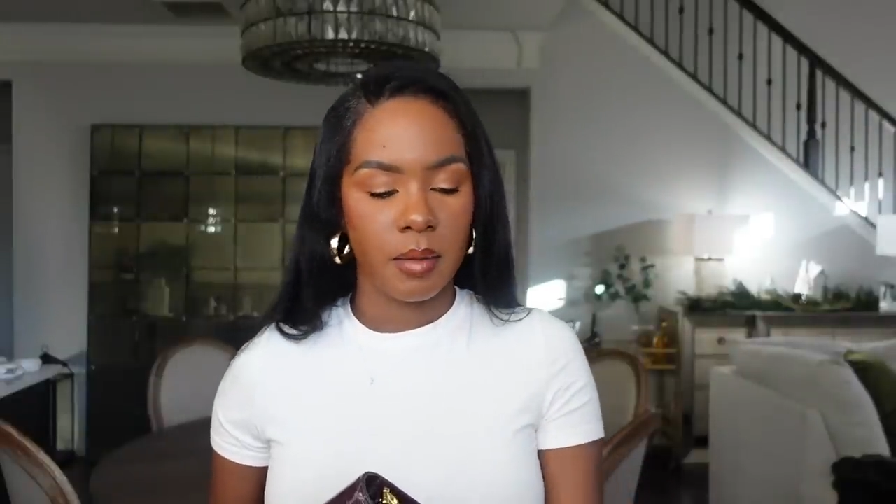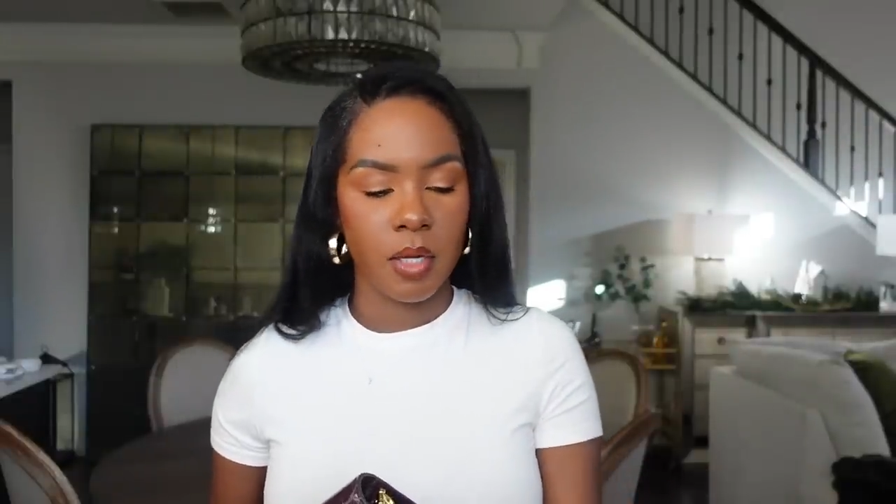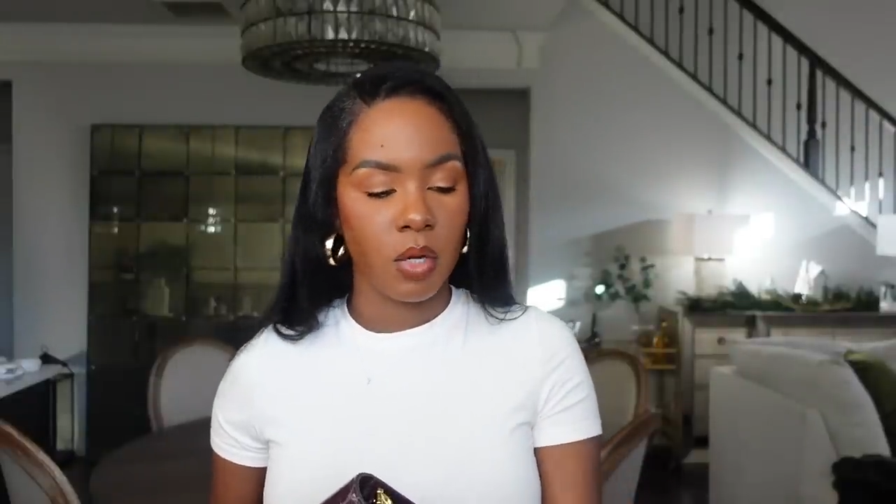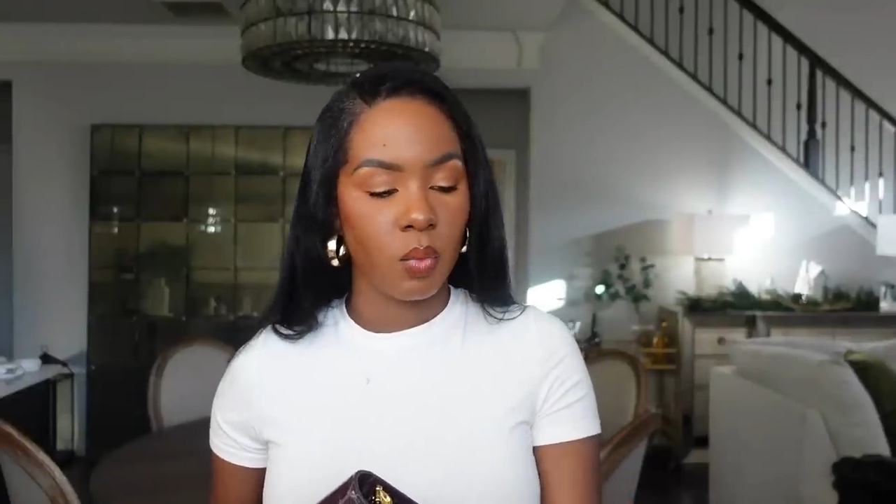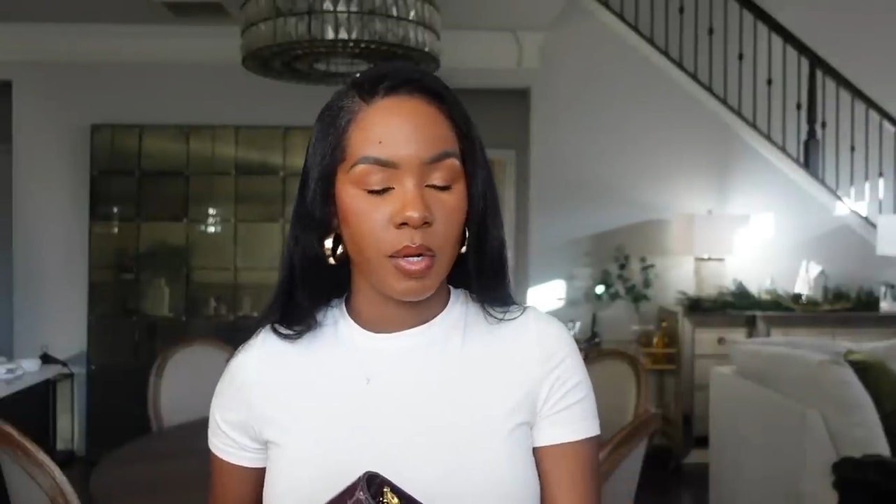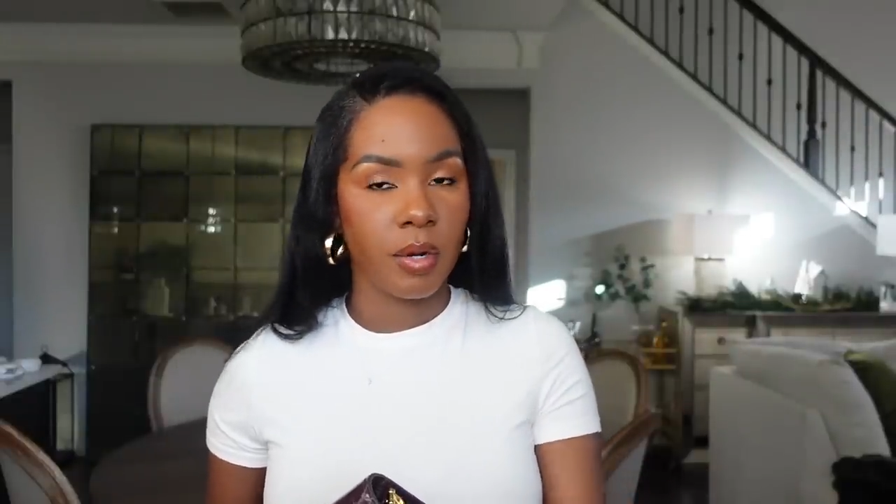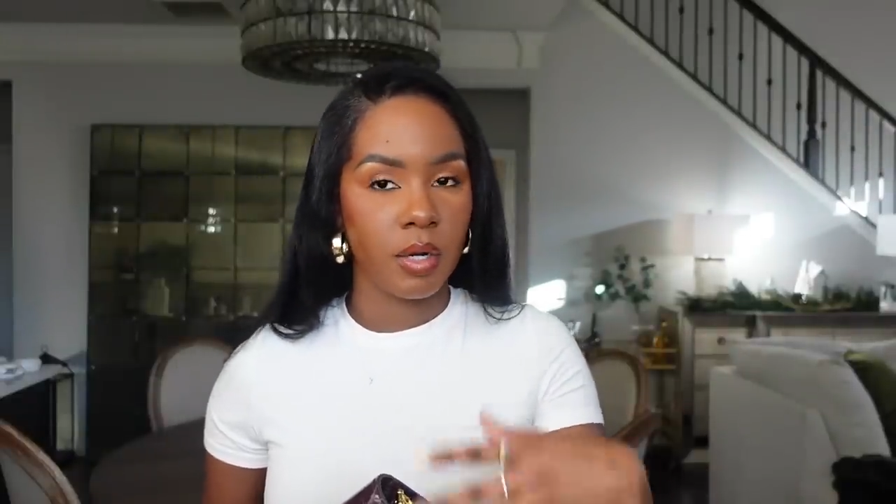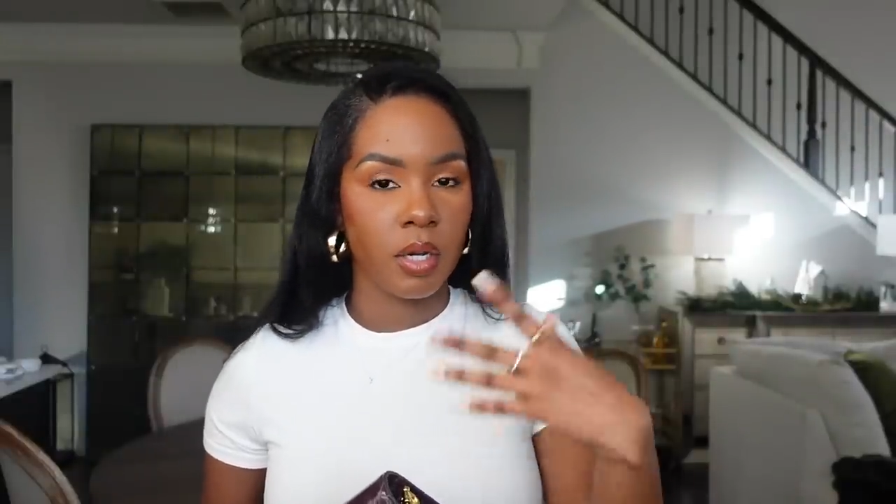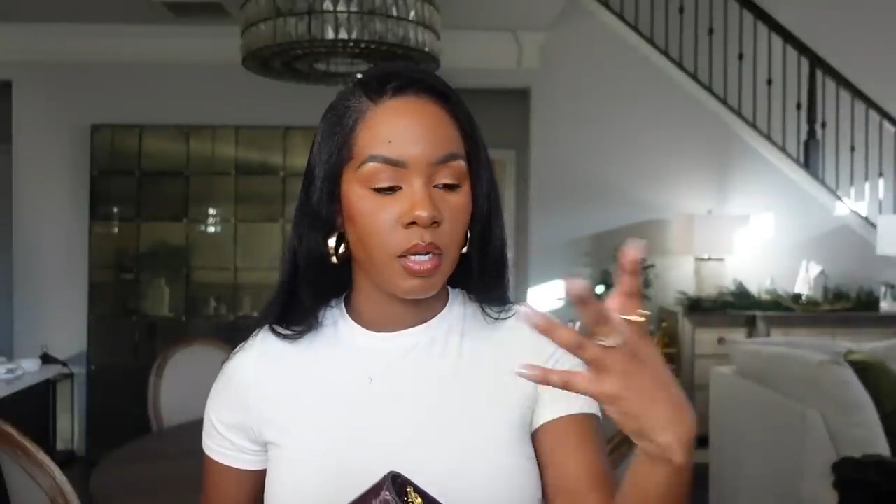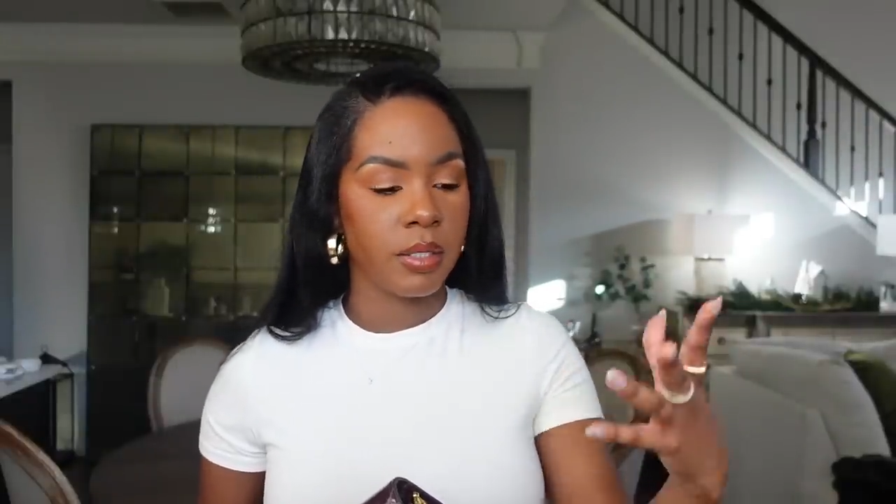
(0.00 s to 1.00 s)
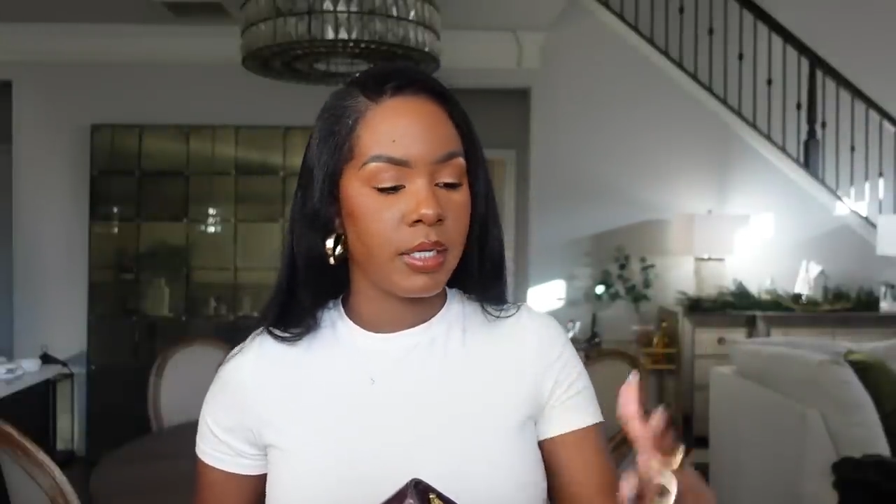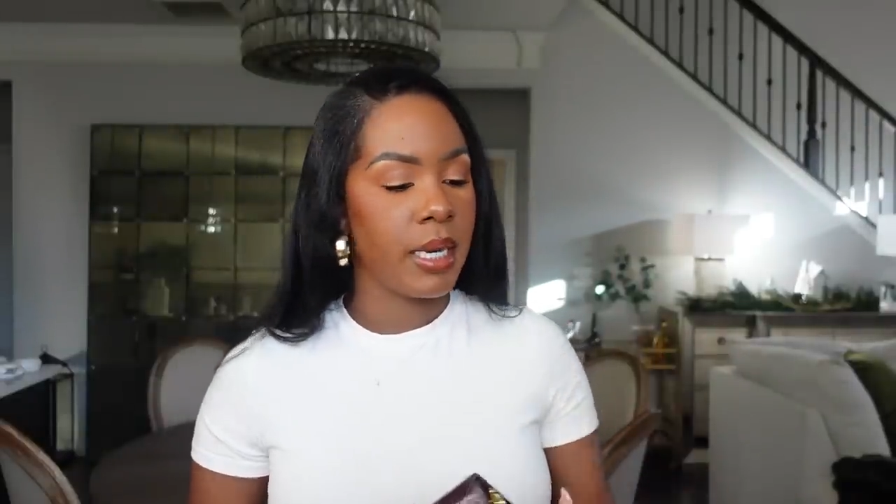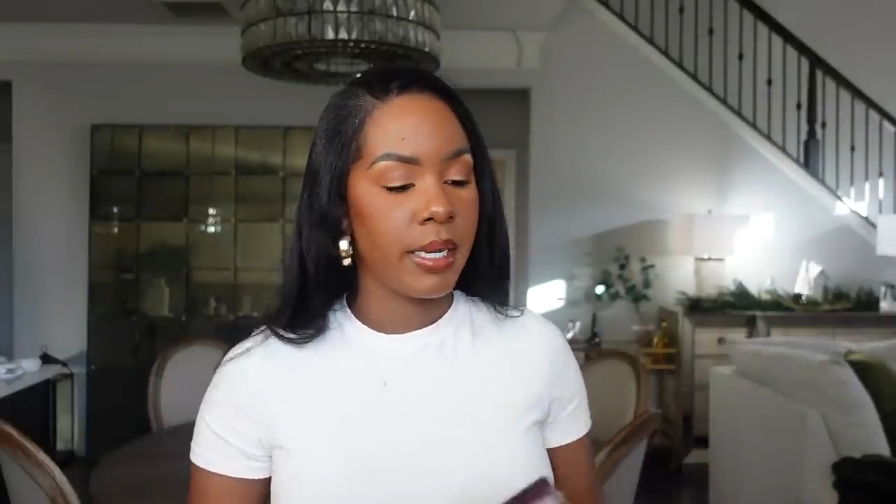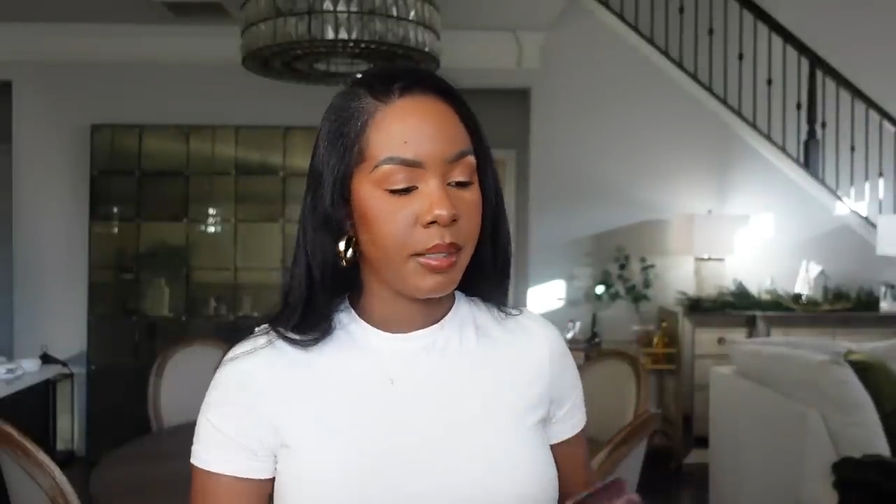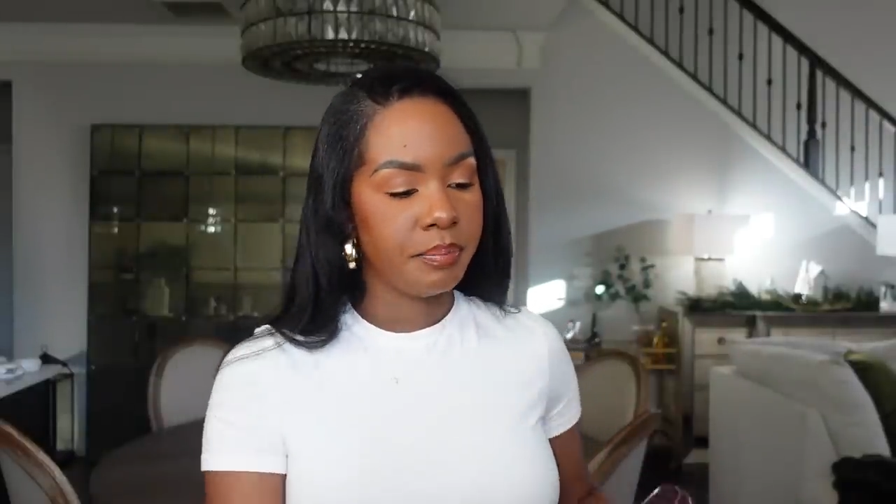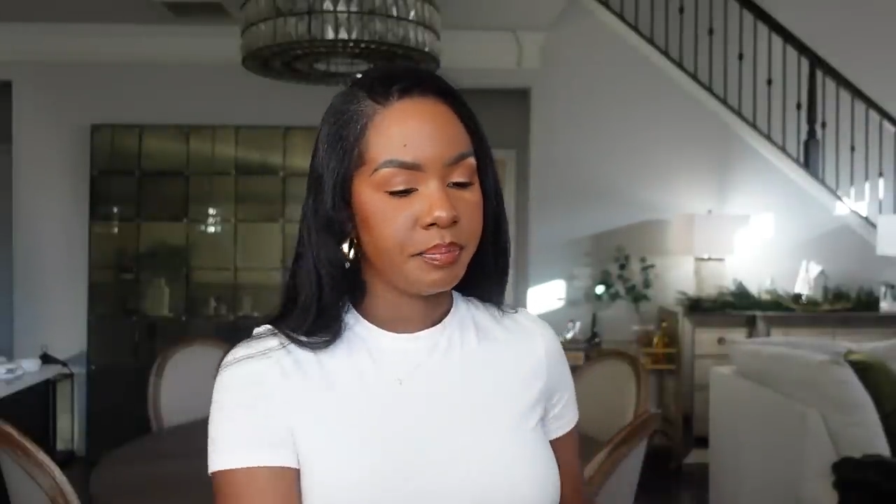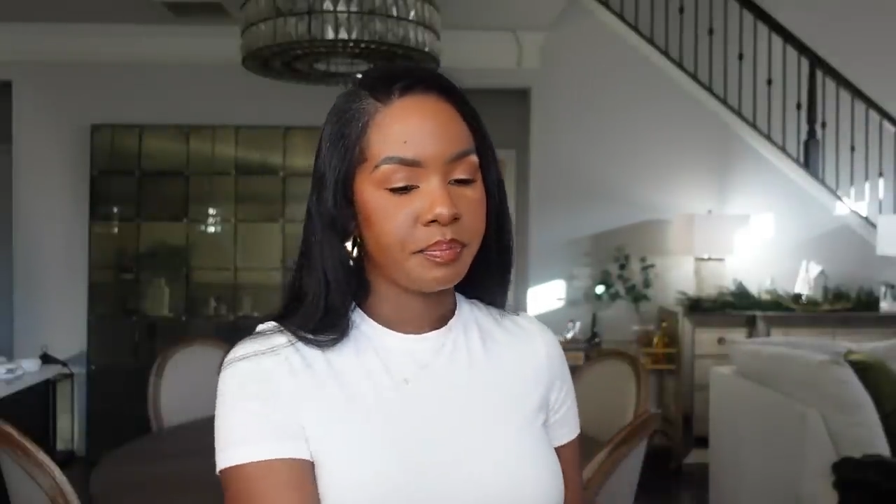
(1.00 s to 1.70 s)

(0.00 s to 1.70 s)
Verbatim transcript: I'm gonna wear it all the time.